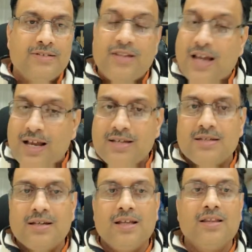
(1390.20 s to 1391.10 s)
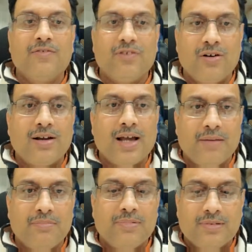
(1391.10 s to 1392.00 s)
change in the
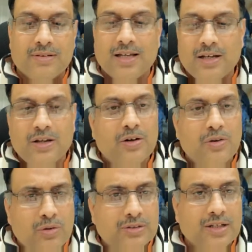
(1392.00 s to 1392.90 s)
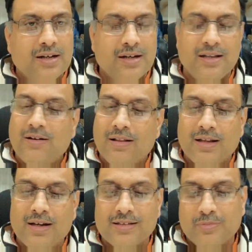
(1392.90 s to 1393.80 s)
phenotype, then you don't generally call
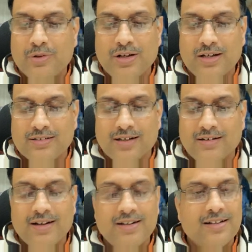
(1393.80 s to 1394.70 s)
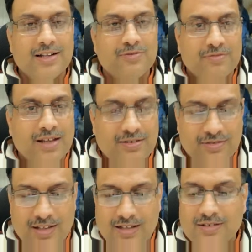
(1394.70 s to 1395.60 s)
that as a mutation, right?
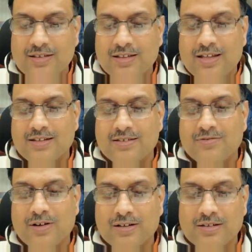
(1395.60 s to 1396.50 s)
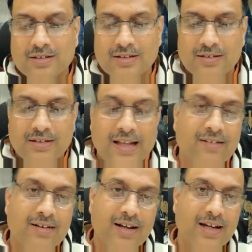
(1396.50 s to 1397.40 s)
That's what
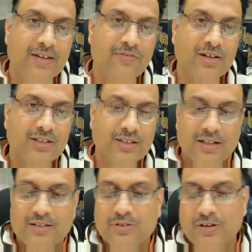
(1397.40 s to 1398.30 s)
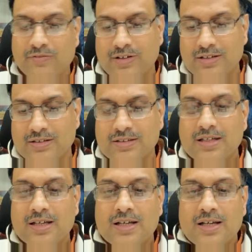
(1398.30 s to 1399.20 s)
in definition. So if
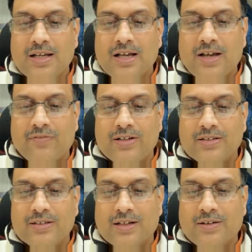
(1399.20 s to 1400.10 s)
there is